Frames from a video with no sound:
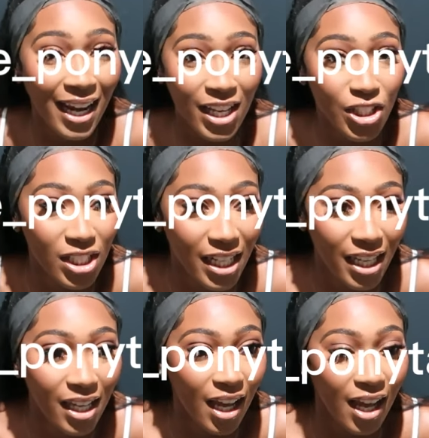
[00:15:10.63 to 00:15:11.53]

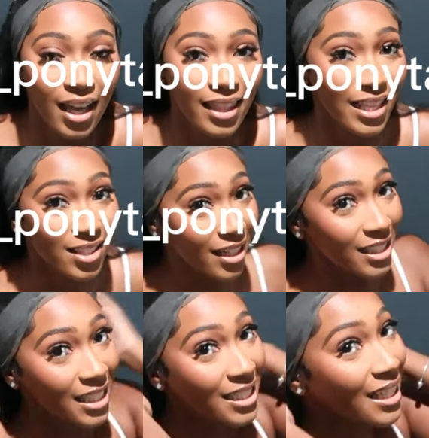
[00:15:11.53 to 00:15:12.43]
Literally, these are literally